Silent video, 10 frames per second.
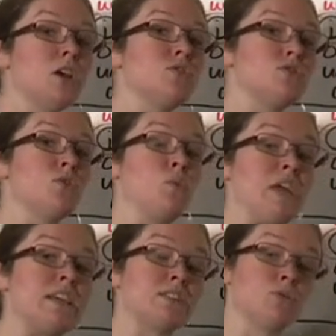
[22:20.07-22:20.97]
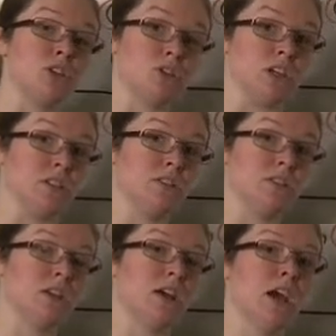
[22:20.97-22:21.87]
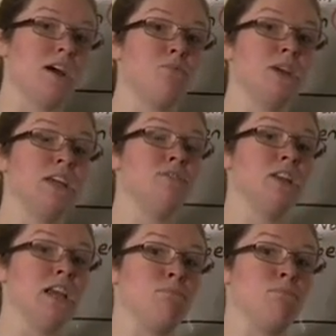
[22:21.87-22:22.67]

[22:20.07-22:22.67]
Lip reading: So we as Christians have been given a